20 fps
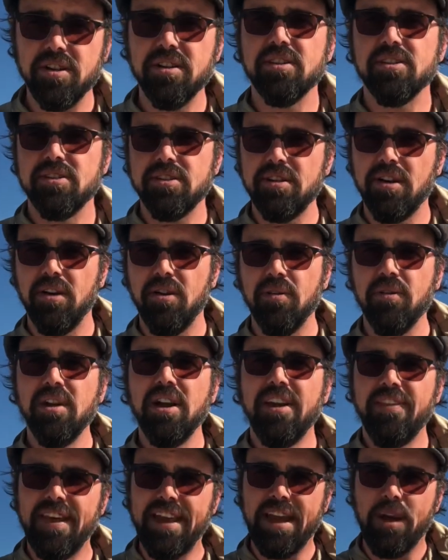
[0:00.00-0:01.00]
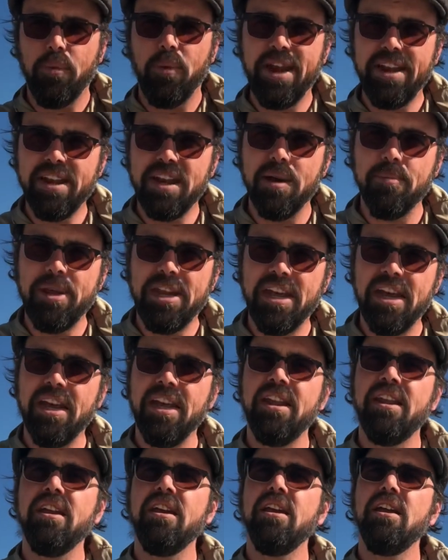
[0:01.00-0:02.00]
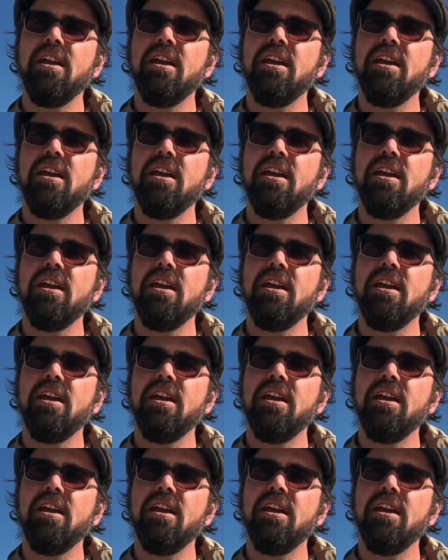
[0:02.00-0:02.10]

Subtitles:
So they get weight coming in,